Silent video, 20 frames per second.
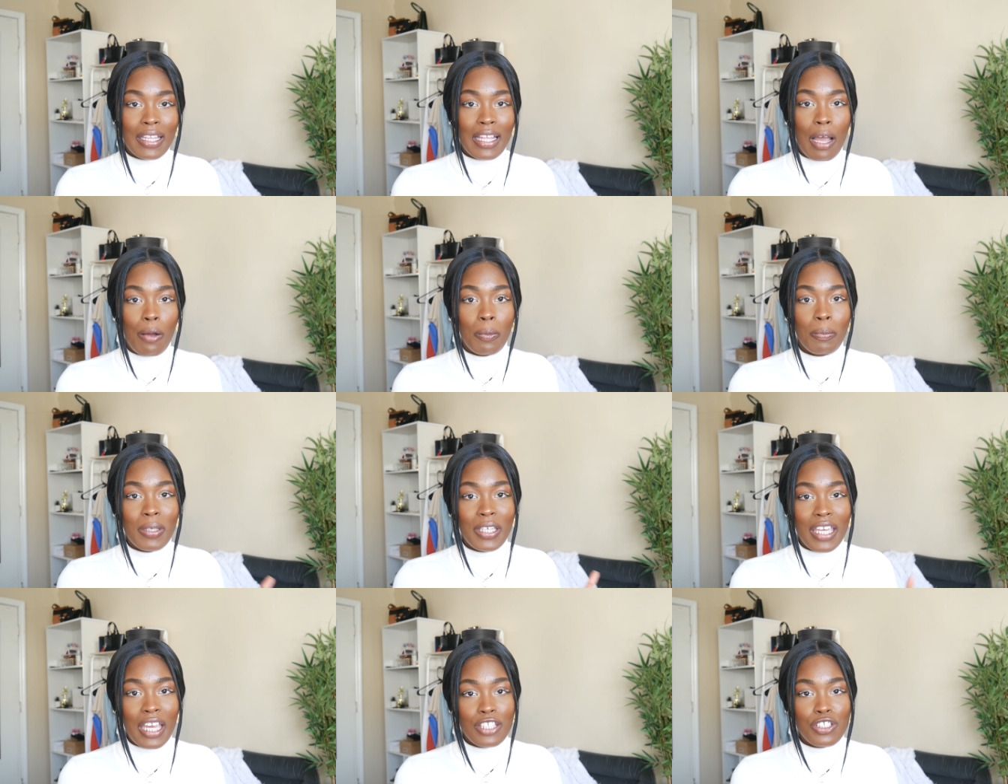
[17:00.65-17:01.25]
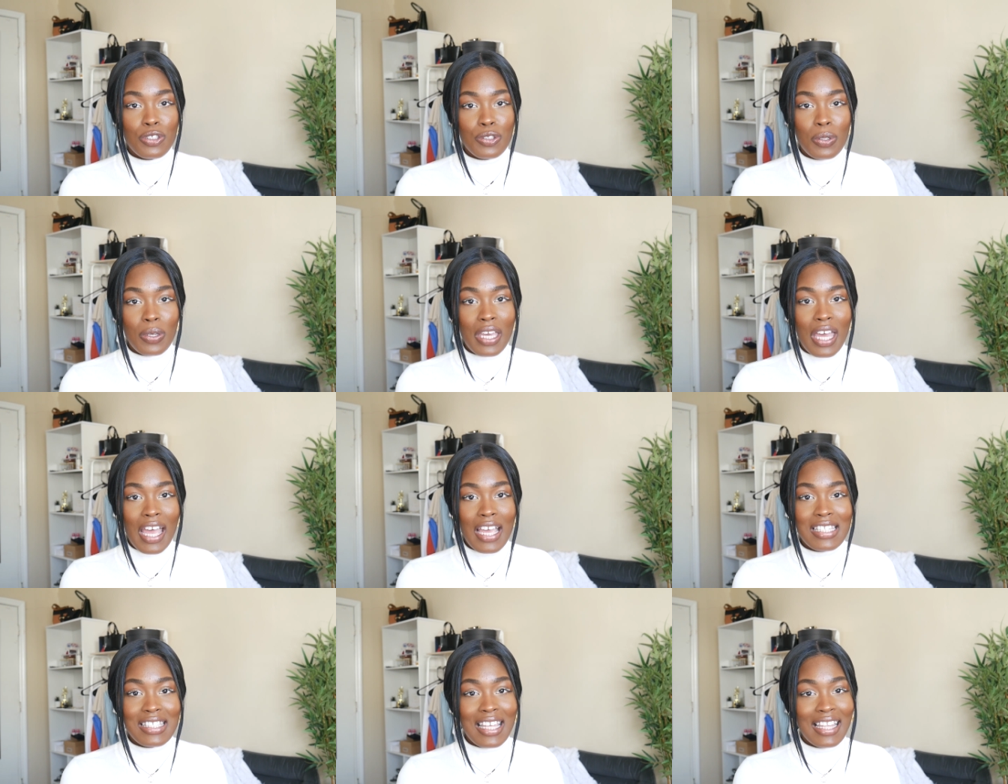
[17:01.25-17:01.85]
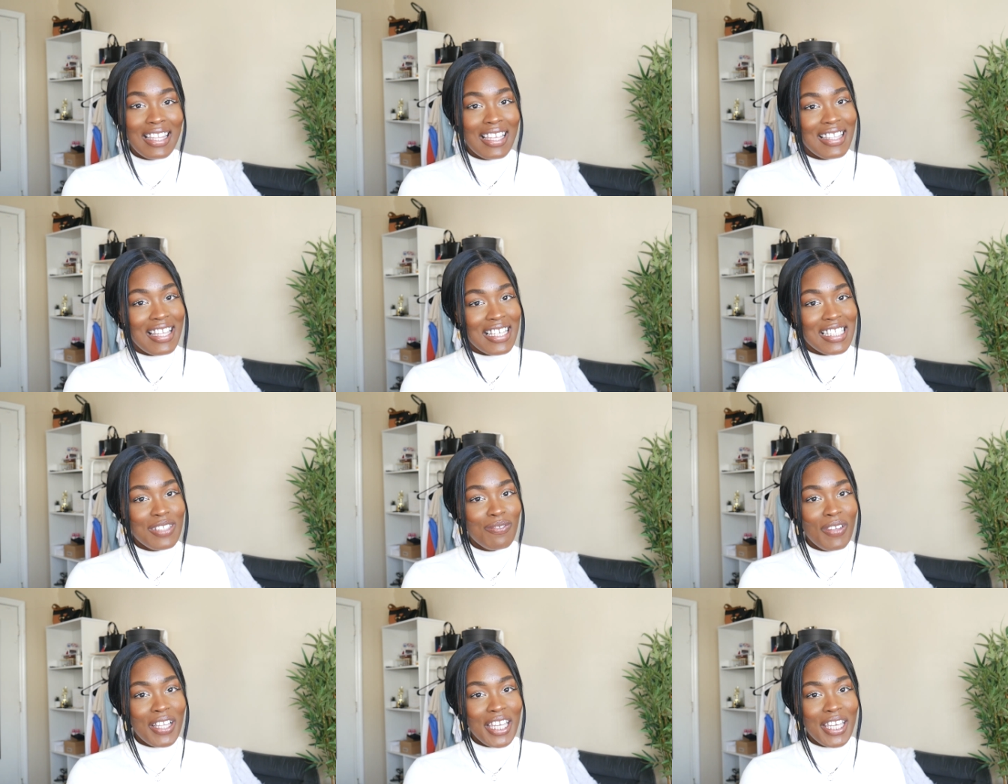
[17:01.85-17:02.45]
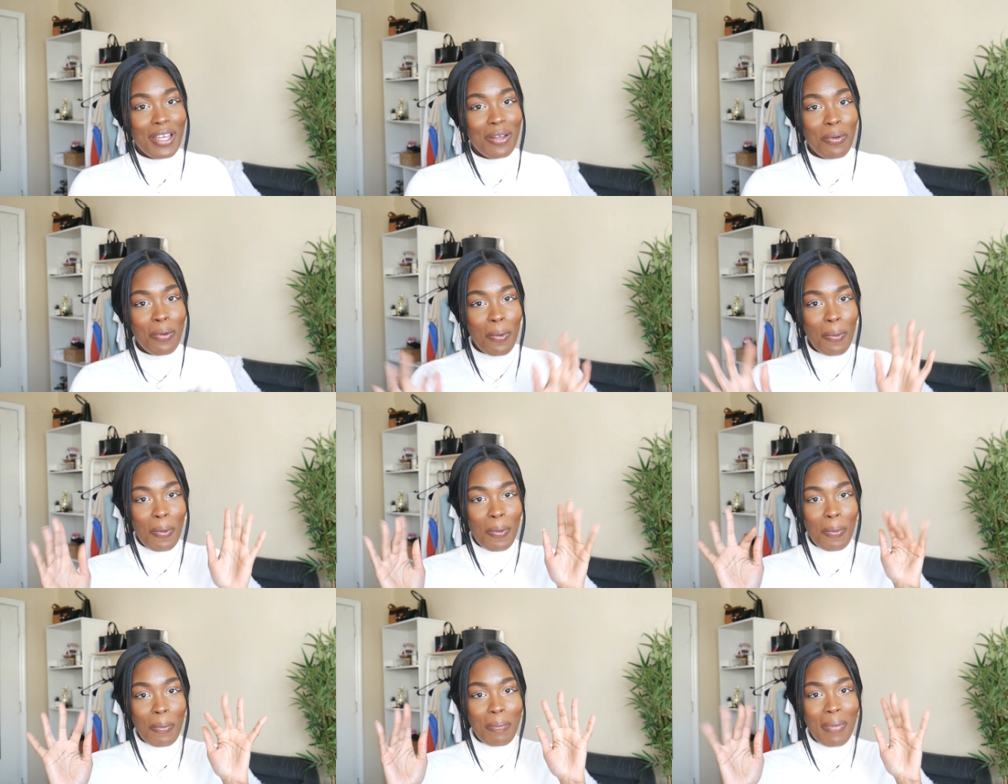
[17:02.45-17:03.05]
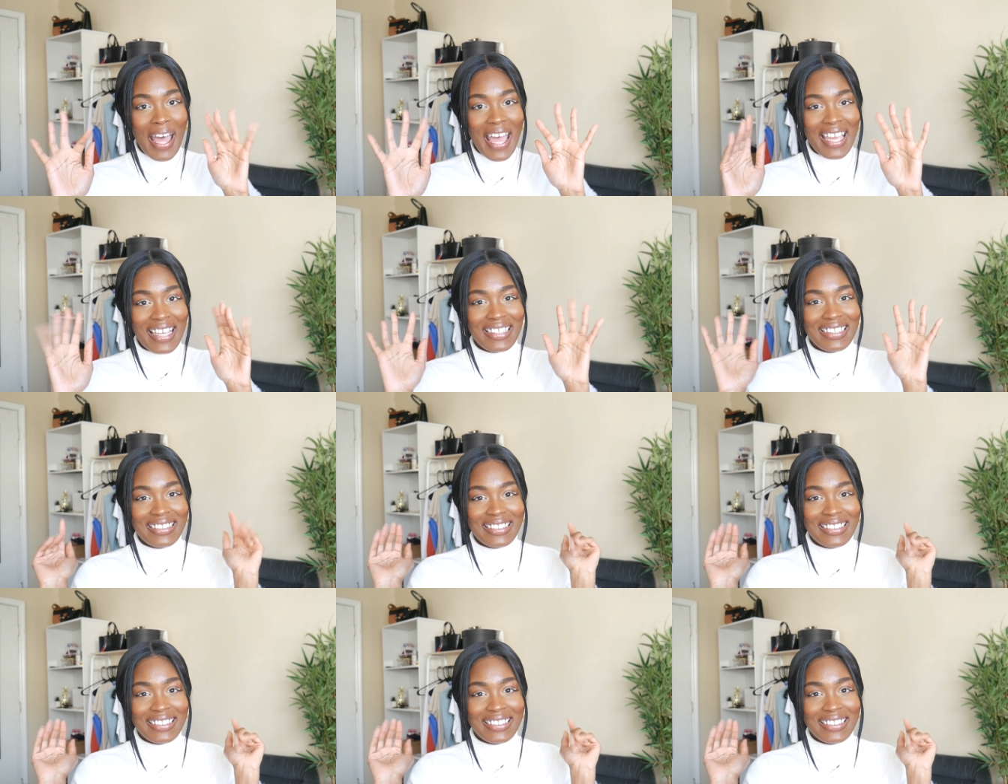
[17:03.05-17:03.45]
and I will be catching you guys in the next video. Bye.